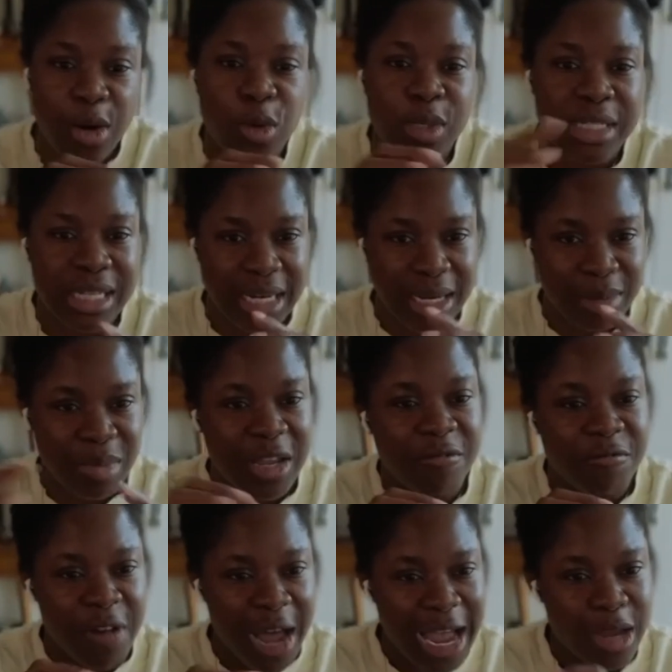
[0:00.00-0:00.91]
that was going to be
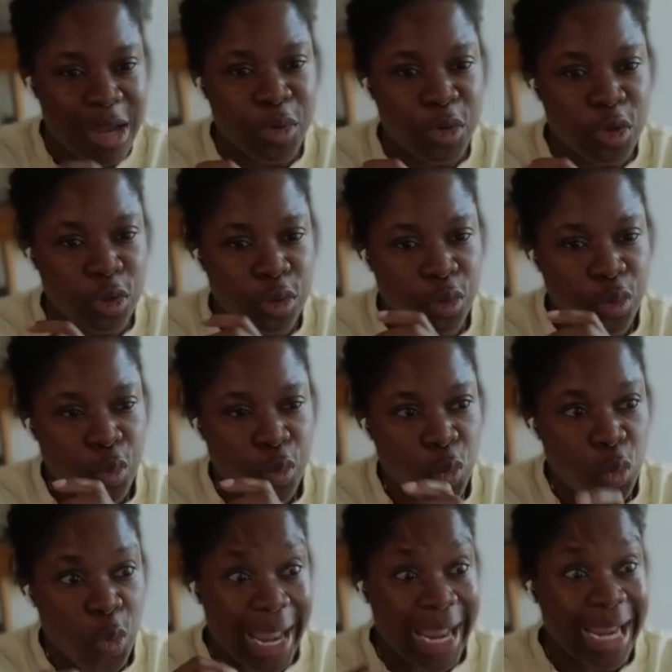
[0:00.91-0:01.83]
a viable
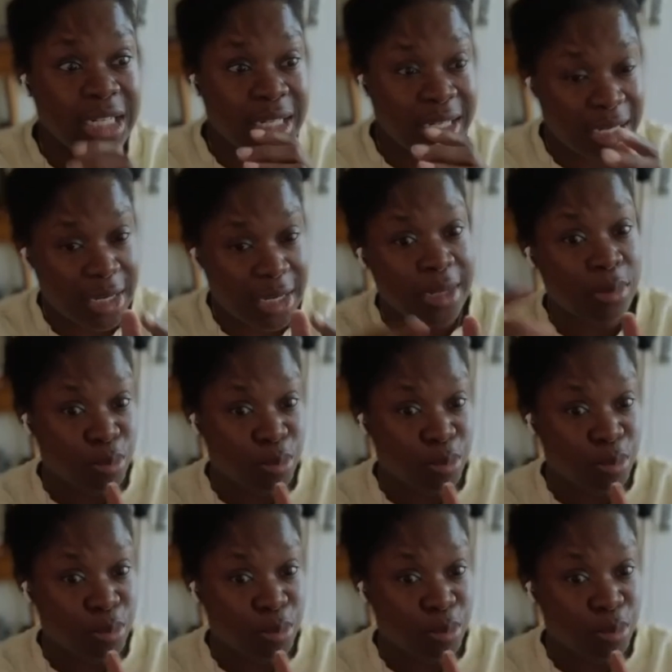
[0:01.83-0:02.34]
way to